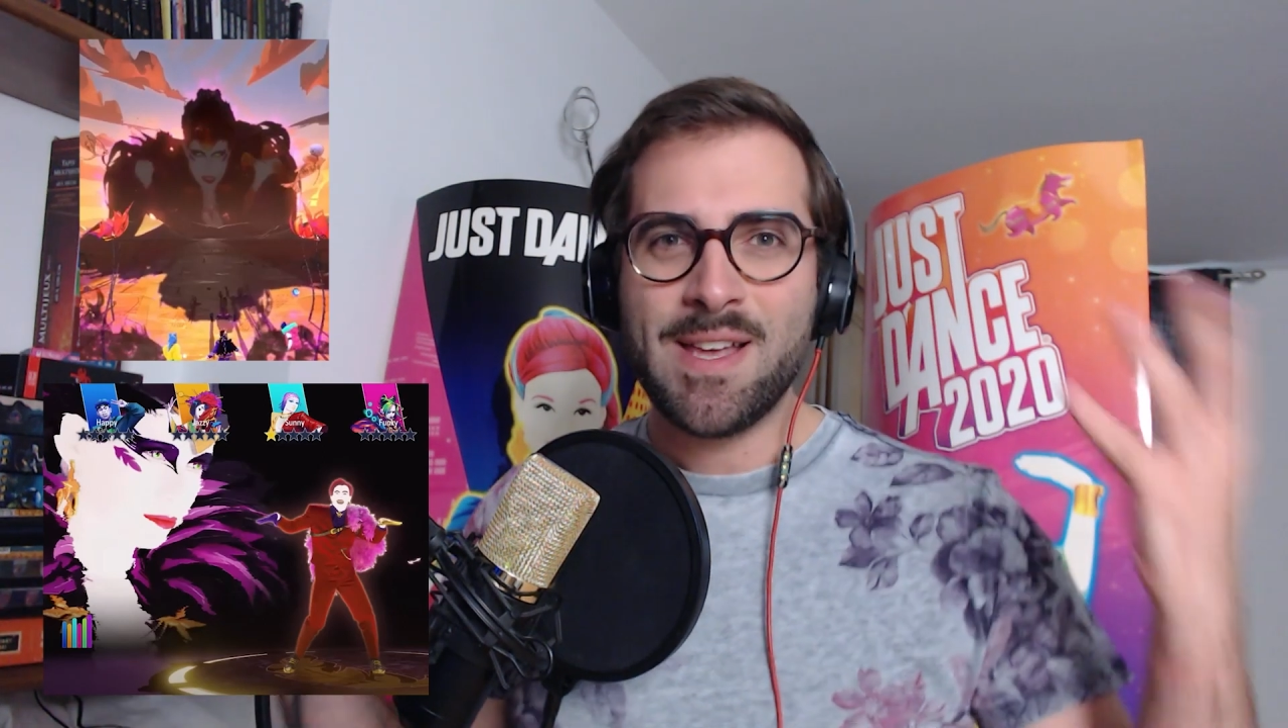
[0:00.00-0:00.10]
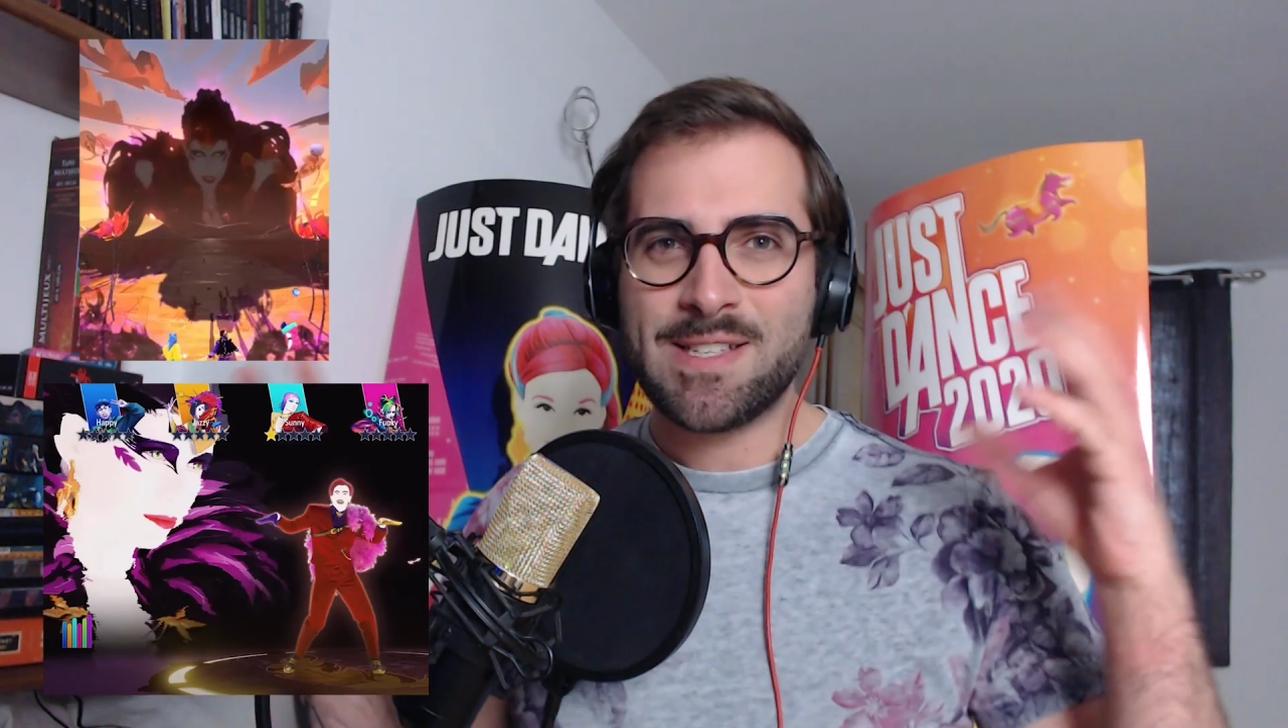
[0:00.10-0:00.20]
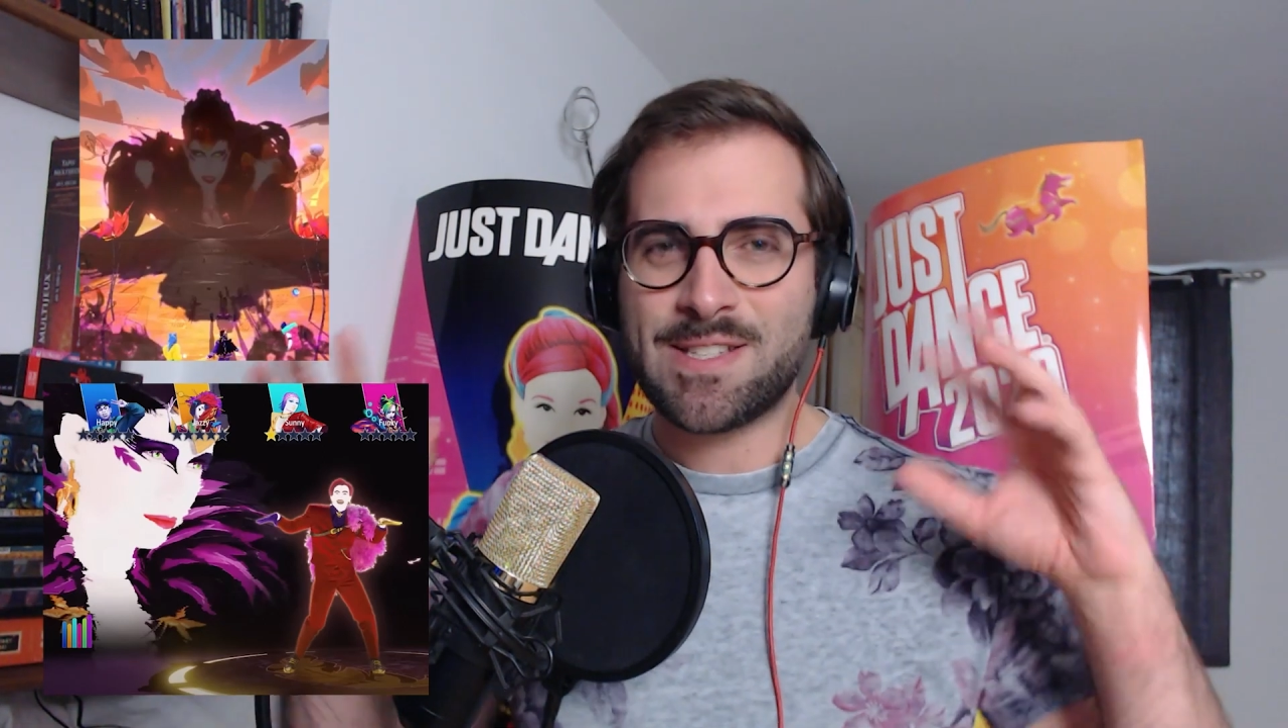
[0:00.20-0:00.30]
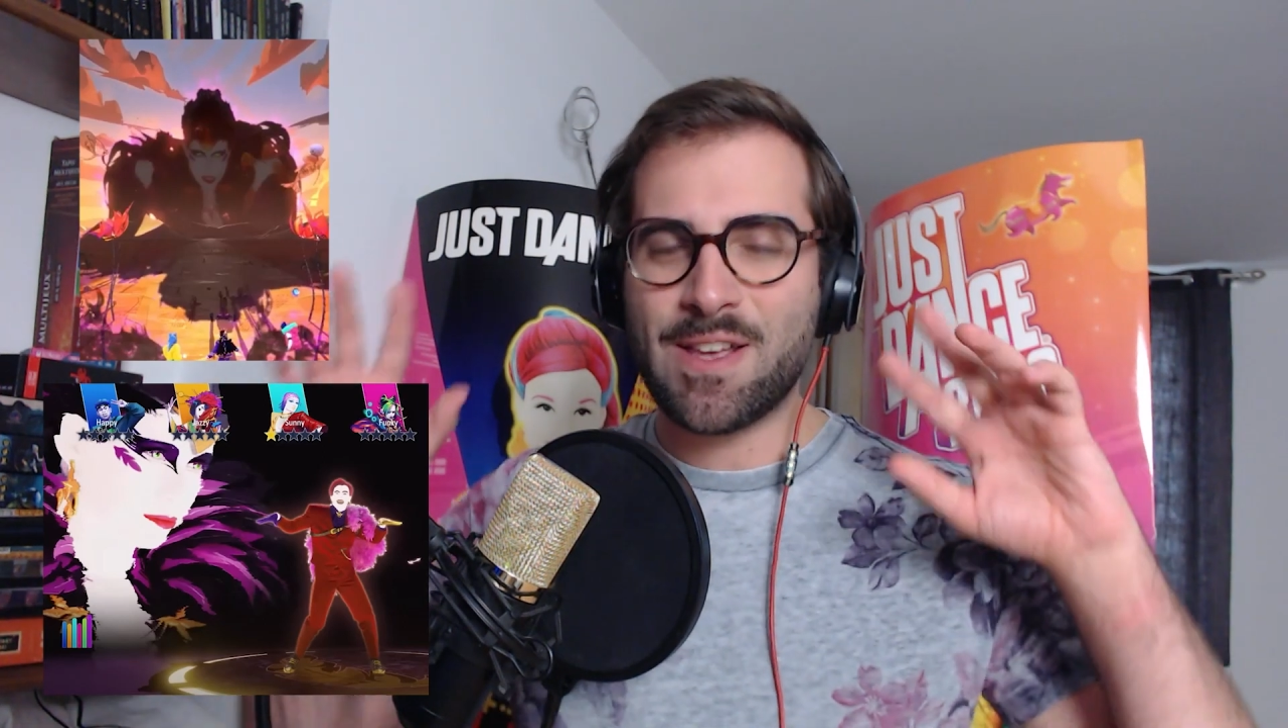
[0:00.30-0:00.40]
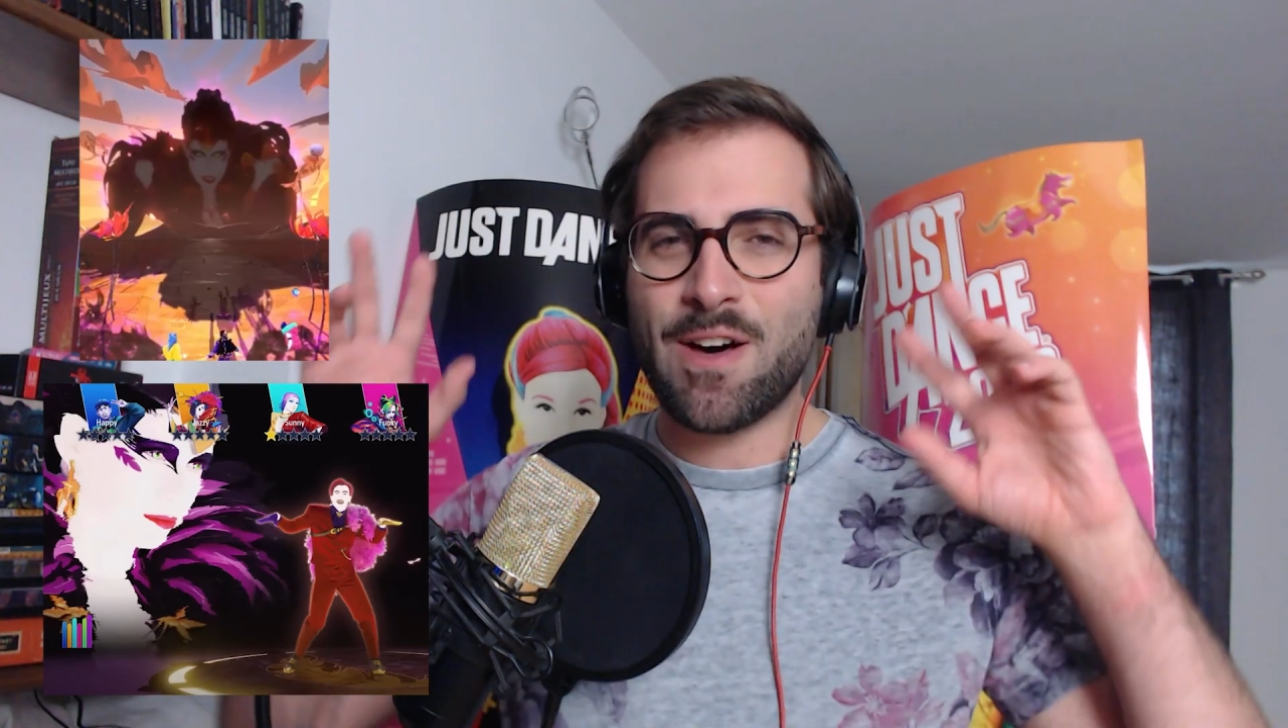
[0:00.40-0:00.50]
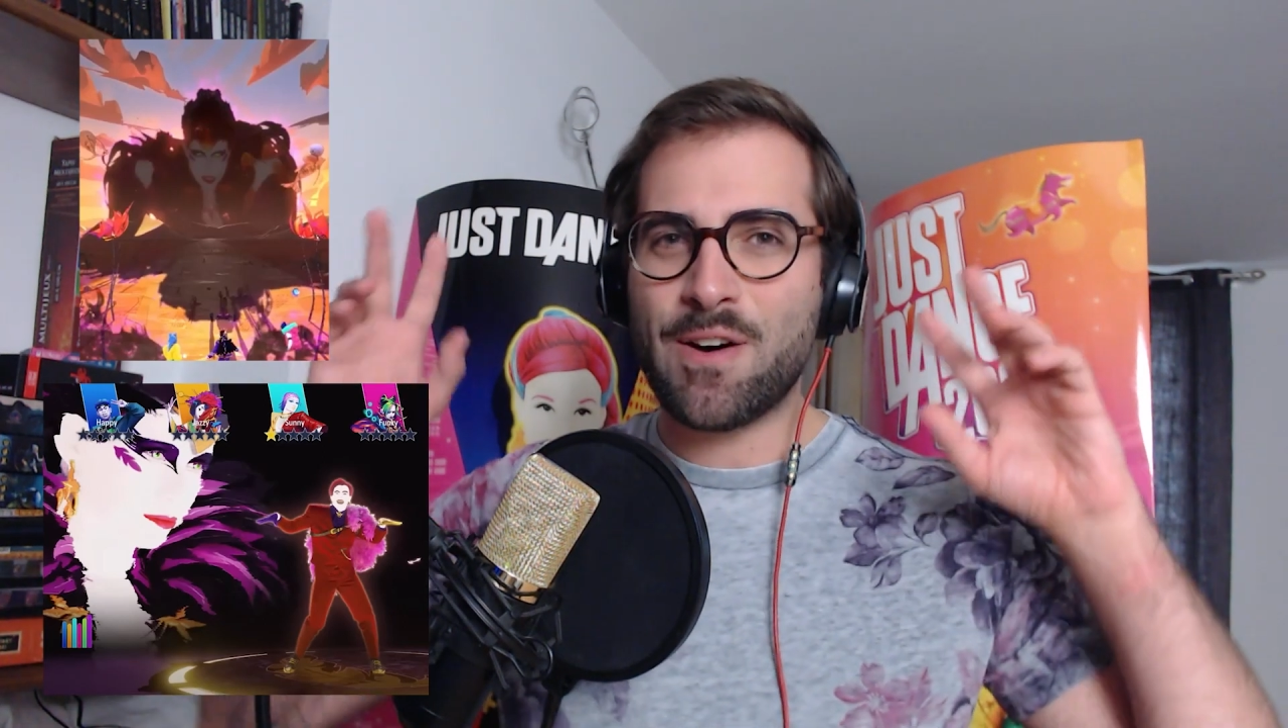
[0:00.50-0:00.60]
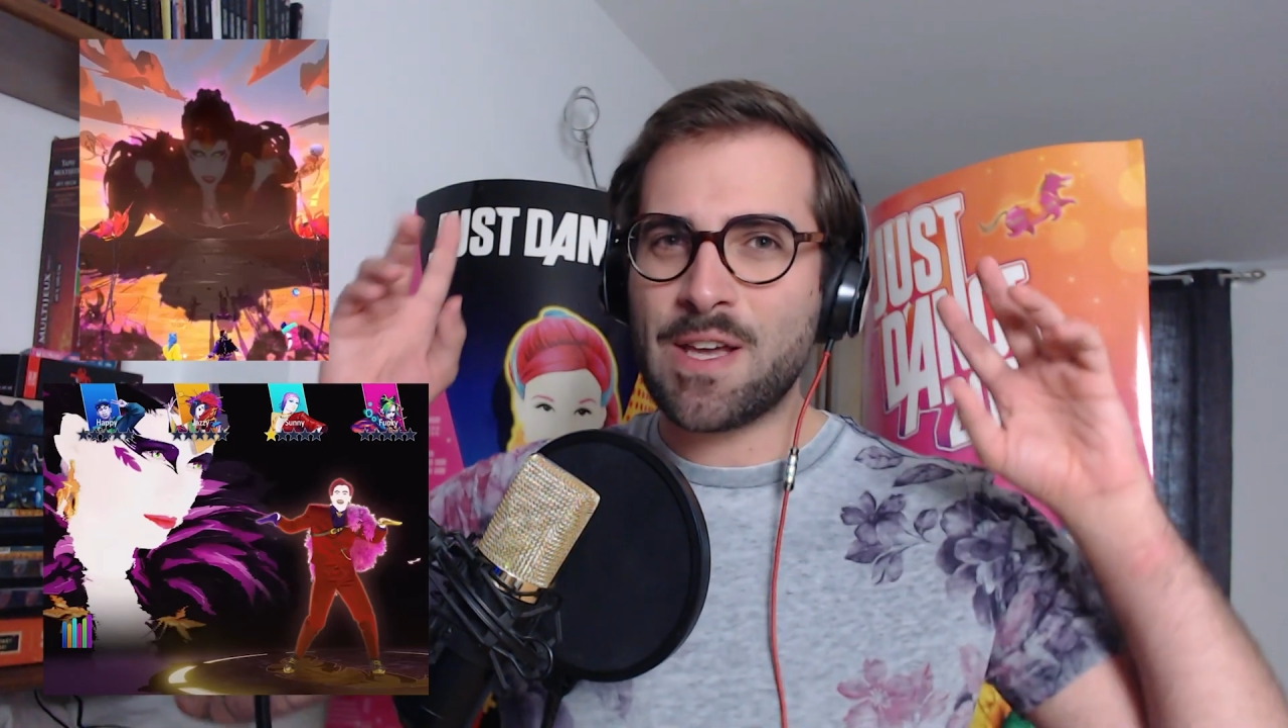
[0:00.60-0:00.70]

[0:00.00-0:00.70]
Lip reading: So